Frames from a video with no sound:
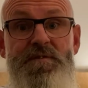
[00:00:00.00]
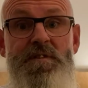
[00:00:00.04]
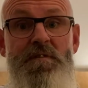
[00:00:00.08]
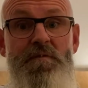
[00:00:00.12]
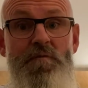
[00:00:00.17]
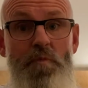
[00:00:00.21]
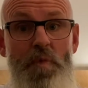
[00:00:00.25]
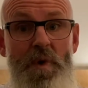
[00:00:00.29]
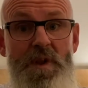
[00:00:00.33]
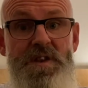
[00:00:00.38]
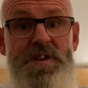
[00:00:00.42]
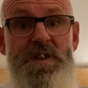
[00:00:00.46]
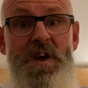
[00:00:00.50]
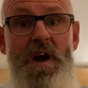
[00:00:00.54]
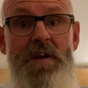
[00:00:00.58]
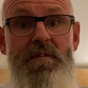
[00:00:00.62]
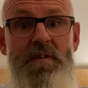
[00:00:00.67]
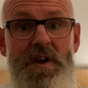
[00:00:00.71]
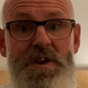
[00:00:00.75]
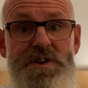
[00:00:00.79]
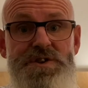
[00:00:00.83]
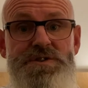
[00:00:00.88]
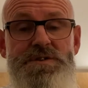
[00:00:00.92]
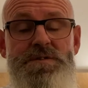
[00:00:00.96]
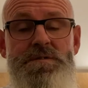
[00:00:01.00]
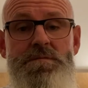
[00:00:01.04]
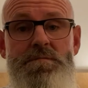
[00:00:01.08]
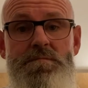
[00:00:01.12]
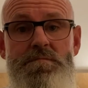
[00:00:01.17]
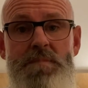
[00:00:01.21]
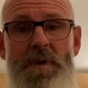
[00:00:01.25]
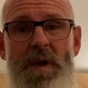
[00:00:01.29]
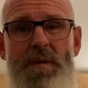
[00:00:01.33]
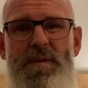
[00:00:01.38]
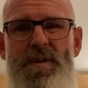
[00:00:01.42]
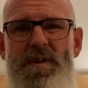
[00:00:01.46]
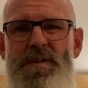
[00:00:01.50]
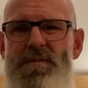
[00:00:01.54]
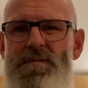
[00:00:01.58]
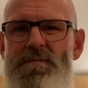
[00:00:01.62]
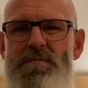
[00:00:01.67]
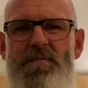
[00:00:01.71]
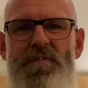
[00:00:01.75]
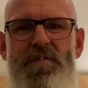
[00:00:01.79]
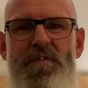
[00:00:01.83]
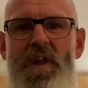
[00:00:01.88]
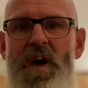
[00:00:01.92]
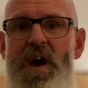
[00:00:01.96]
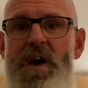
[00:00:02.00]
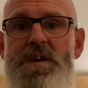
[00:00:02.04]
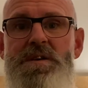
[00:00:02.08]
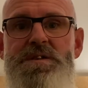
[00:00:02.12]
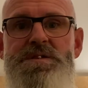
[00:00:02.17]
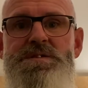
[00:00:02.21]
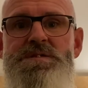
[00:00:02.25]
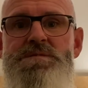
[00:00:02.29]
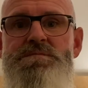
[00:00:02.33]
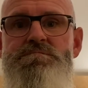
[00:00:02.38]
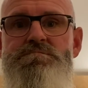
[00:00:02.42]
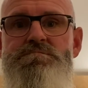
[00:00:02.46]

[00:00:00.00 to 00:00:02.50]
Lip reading: of wind direction, maybe flyers